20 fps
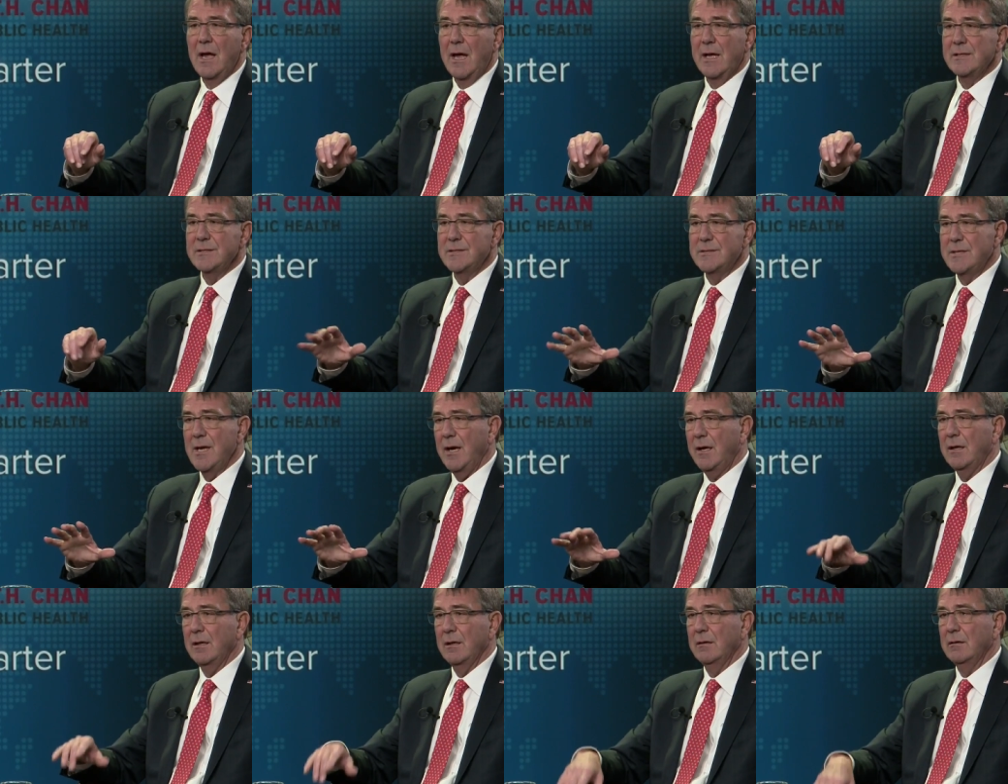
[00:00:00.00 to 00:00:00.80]
And
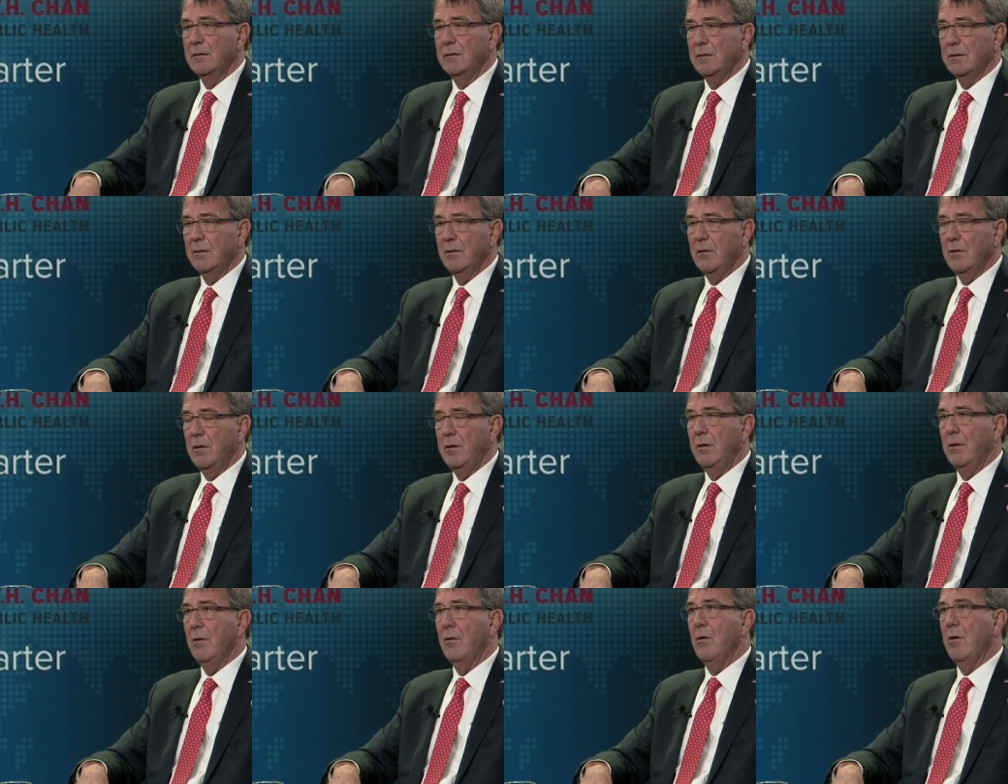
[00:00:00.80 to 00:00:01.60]
second,
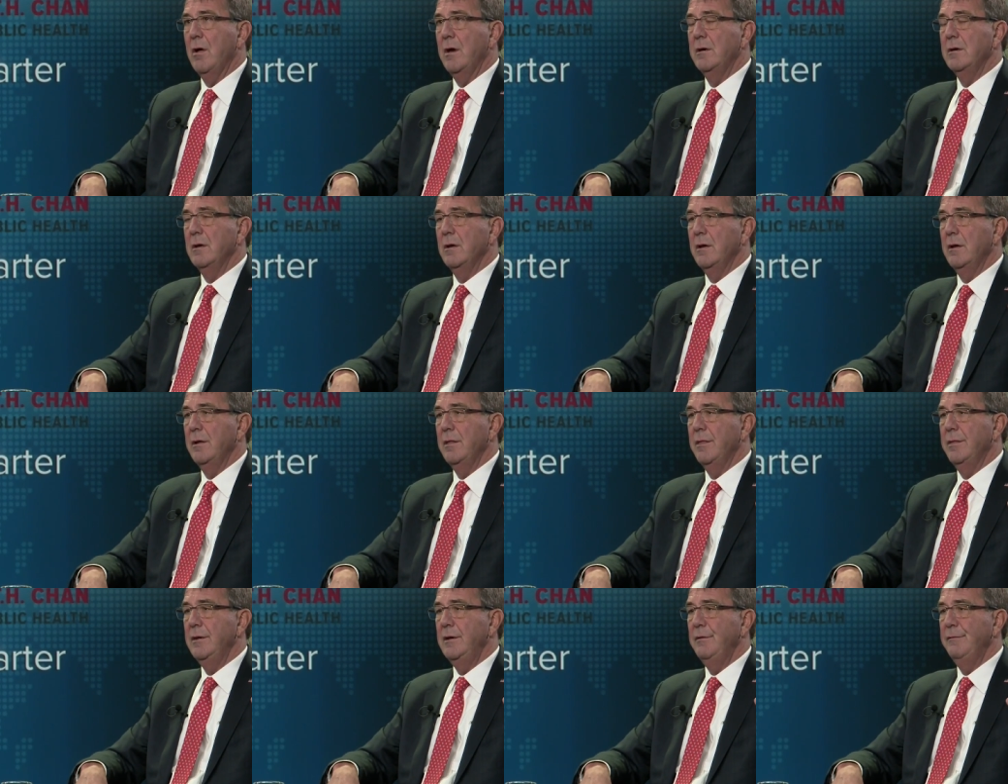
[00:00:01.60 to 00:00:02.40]
on
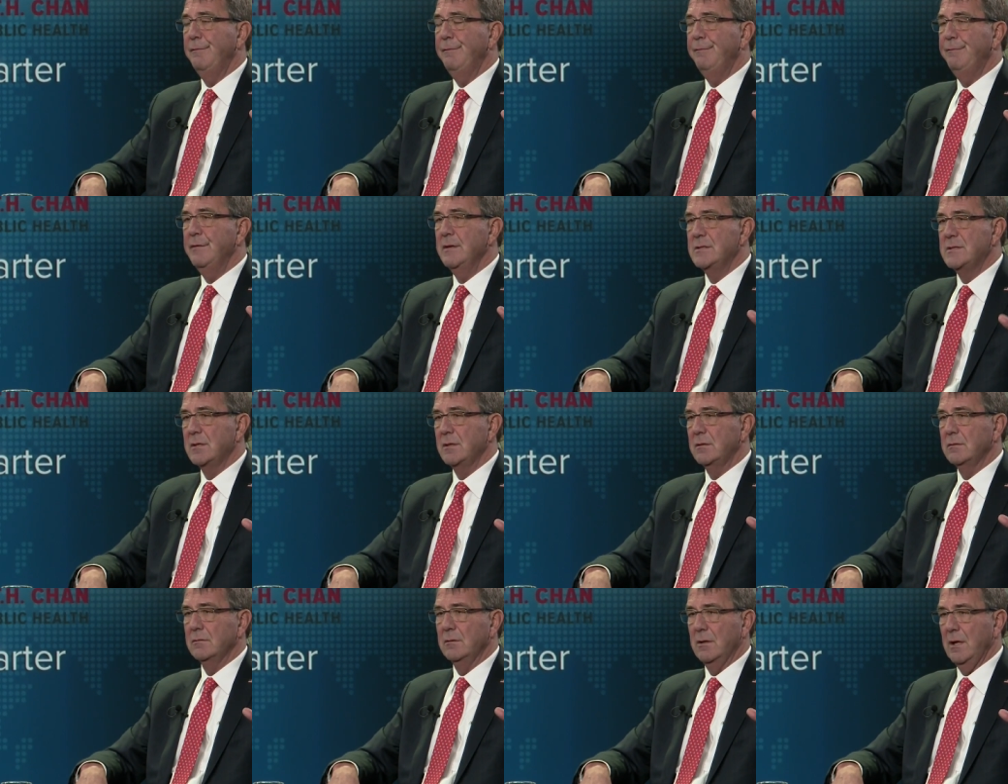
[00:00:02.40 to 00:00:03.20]
the
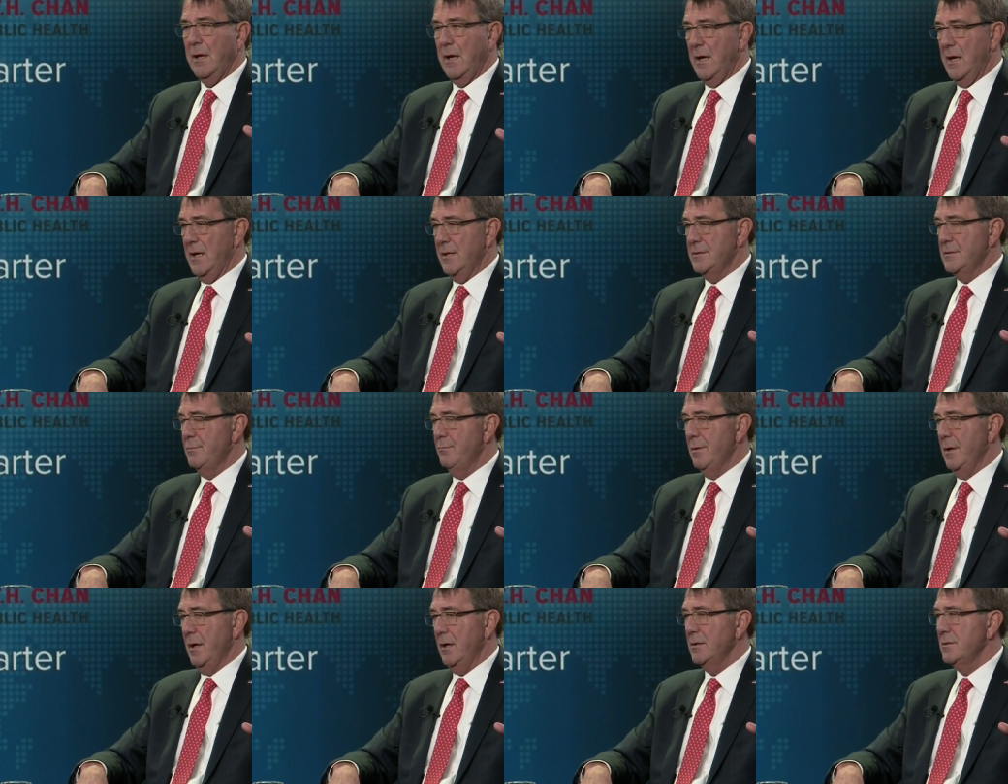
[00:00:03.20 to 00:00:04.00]
physical
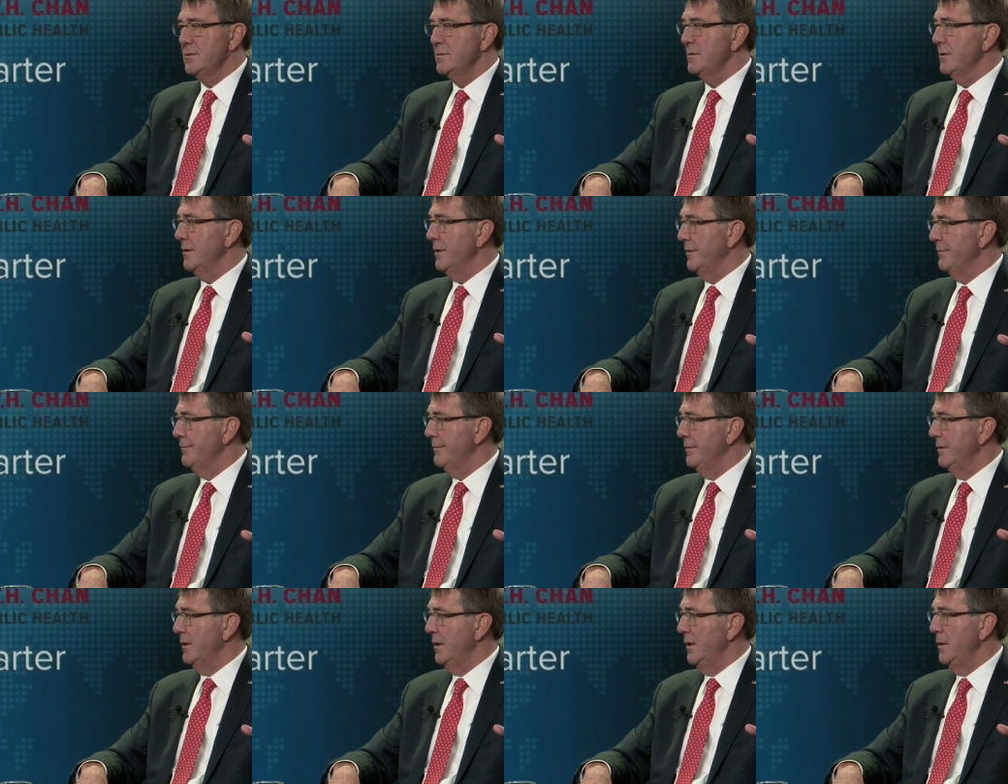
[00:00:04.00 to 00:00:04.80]
aspects
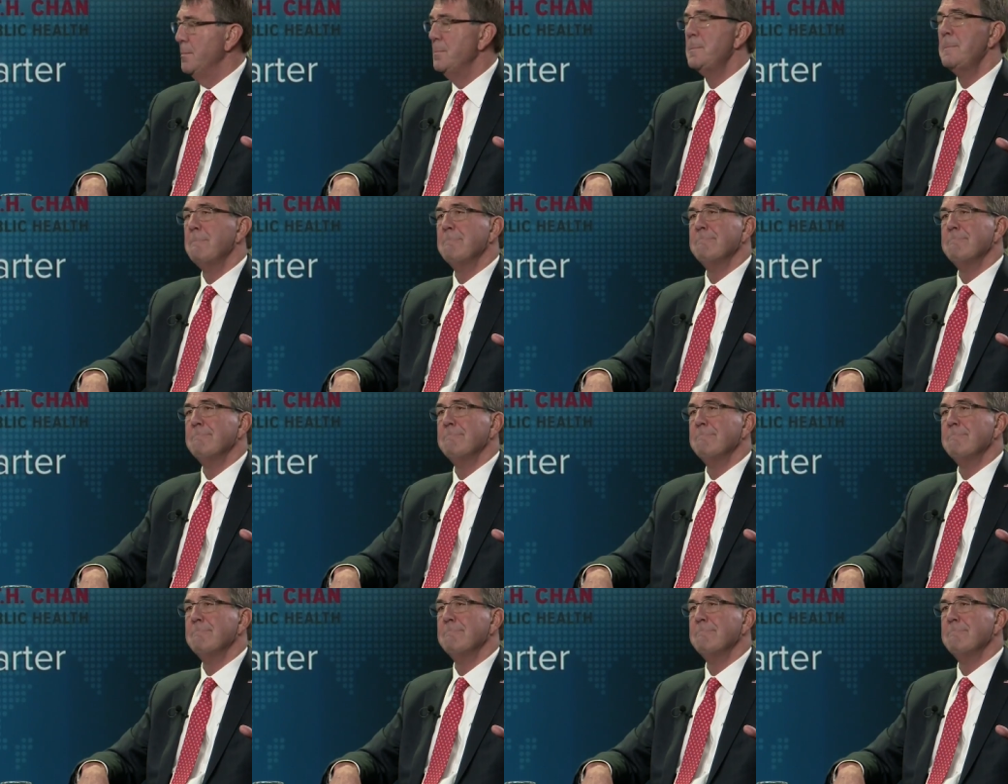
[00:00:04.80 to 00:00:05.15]
of the